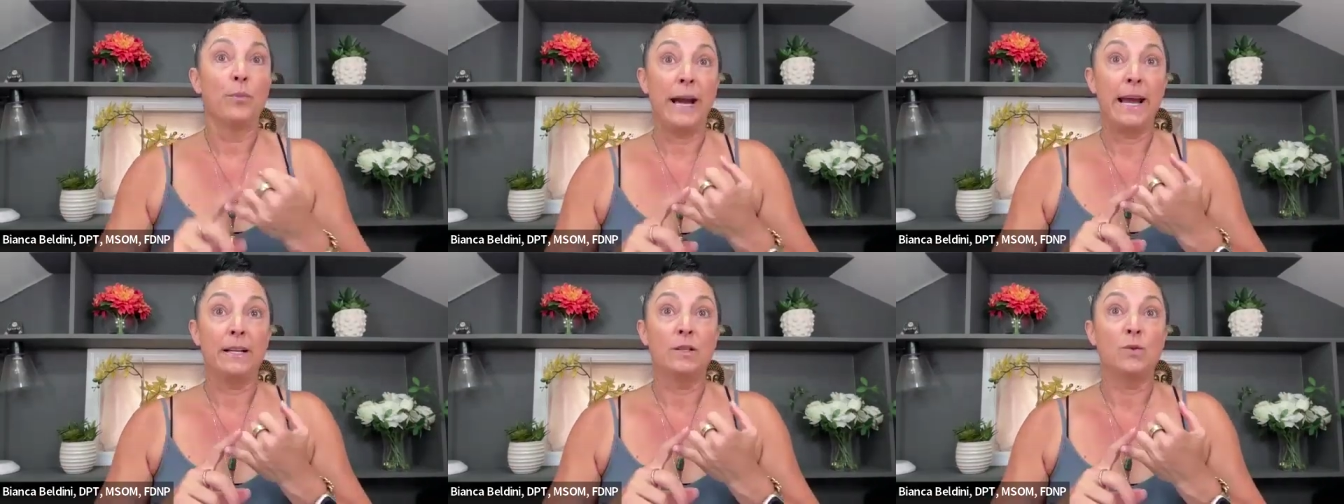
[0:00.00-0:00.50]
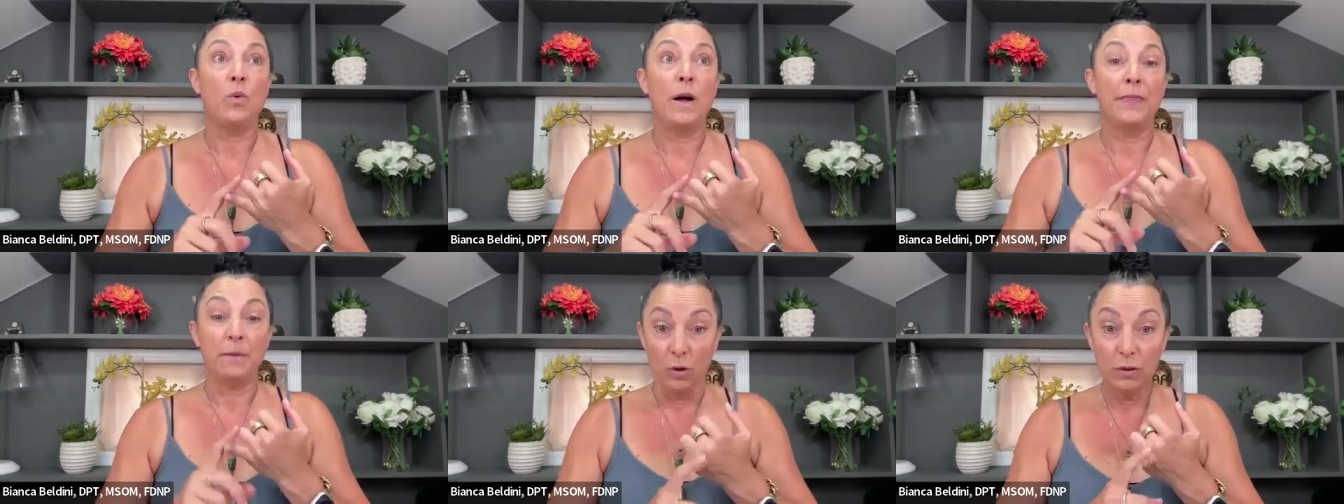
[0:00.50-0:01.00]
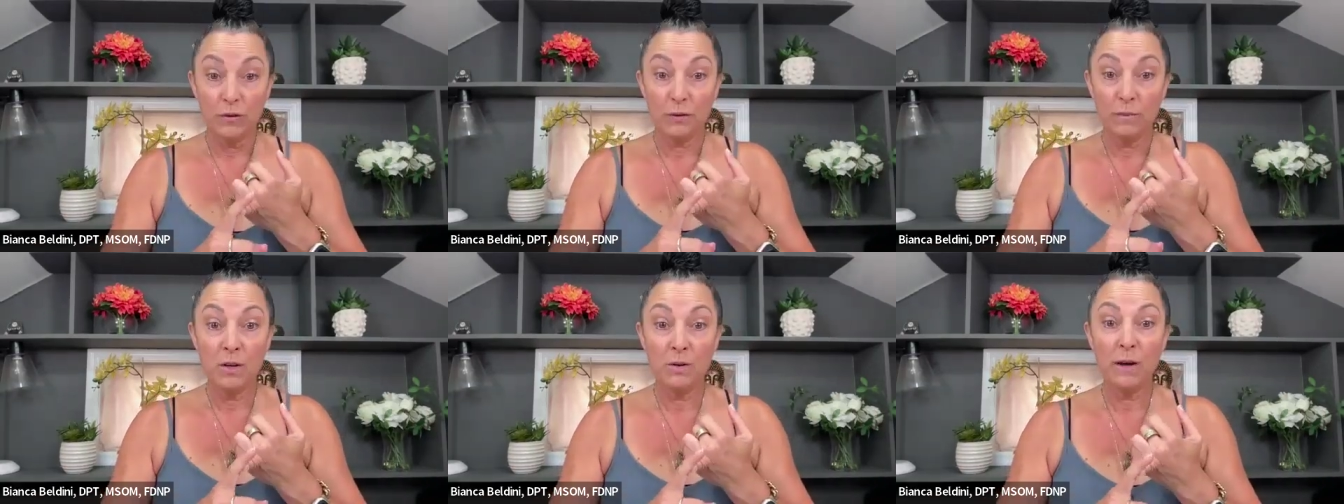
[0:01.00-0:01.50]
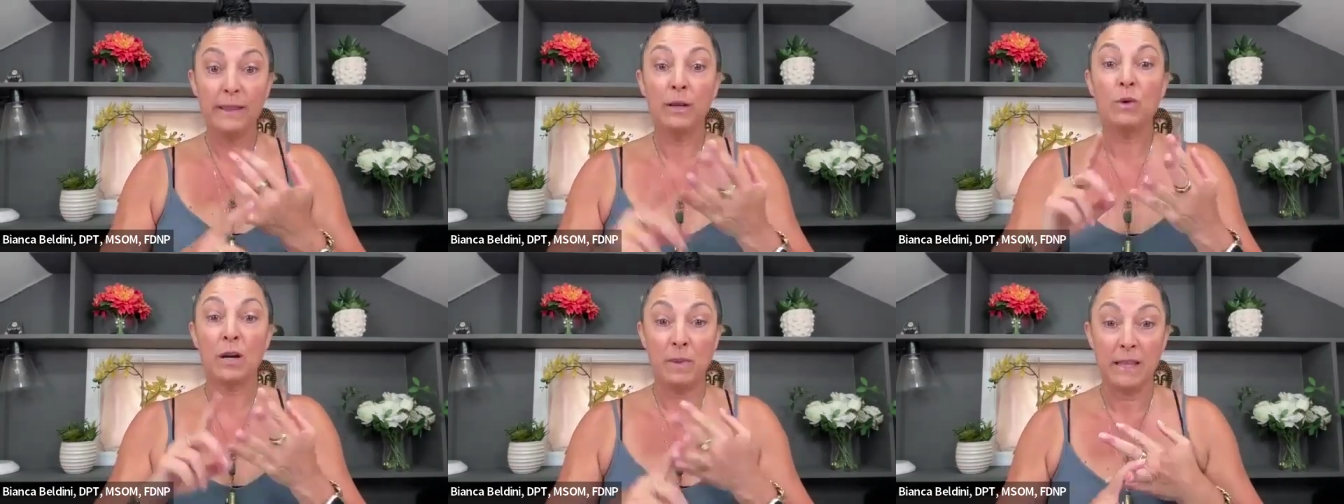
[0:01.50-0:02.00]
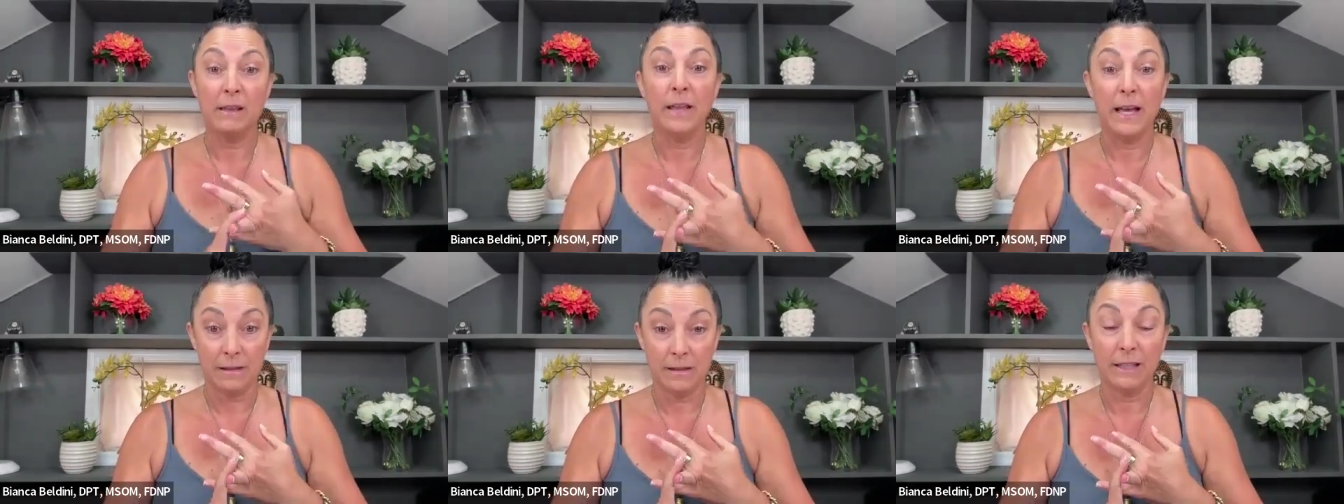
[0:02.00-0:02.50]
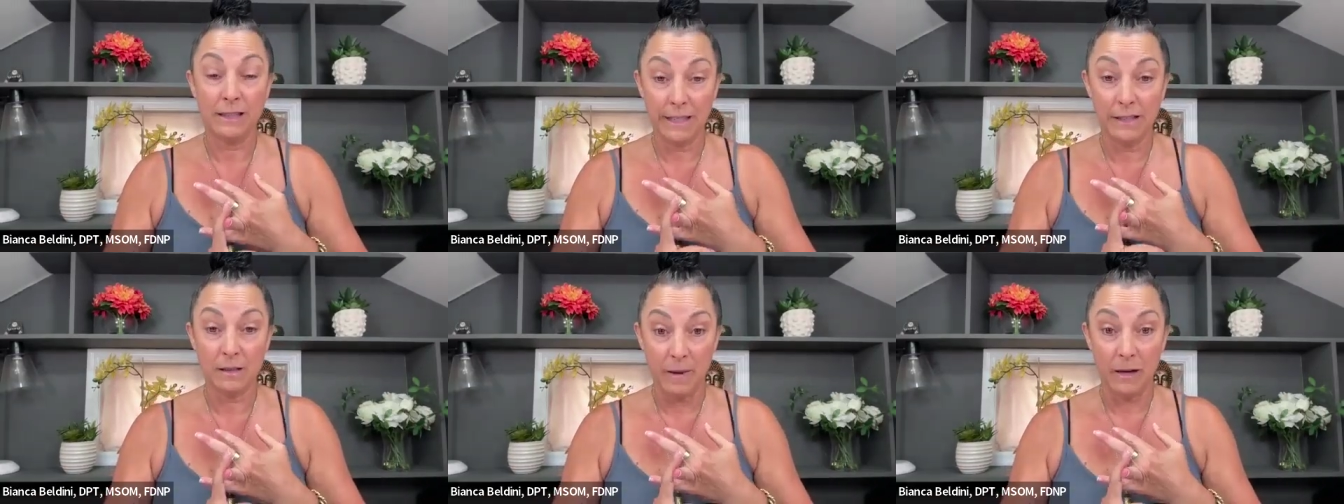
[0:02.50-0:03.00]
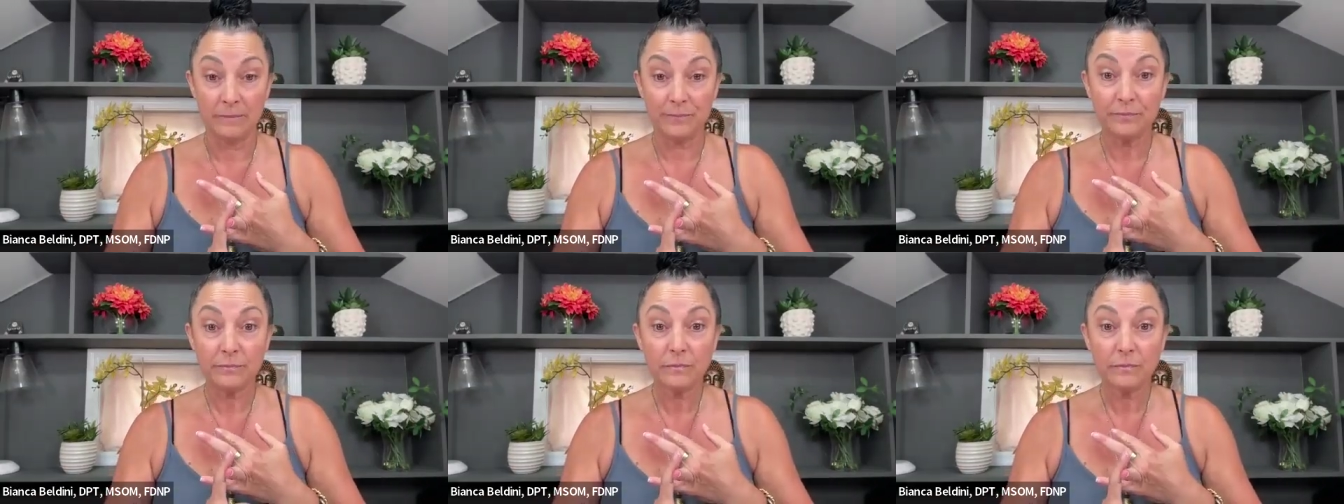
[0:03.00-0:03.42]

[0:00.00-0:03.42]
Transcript: brands want the most from you and they want to pay the least amount.